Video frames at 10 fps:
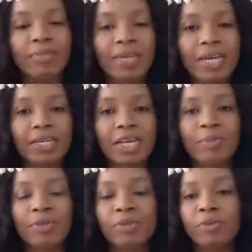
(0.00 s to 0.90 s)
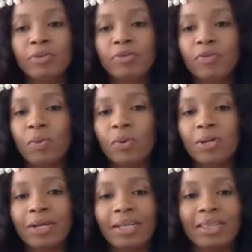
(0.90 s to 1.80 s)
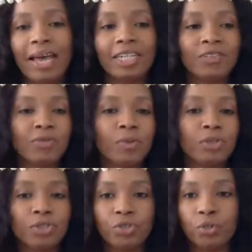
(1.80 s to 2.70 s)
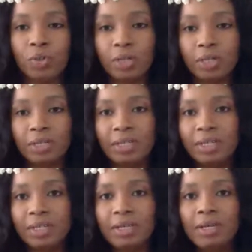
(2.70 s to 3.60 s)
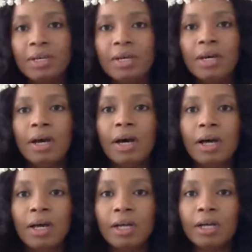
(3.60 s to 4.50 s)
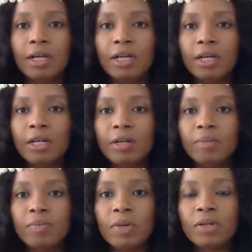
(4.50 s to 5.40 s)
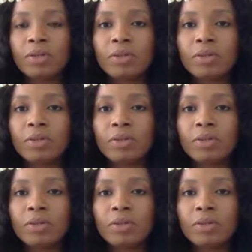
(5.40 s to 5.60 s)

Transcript: But yeah, come through for that for sure. Let's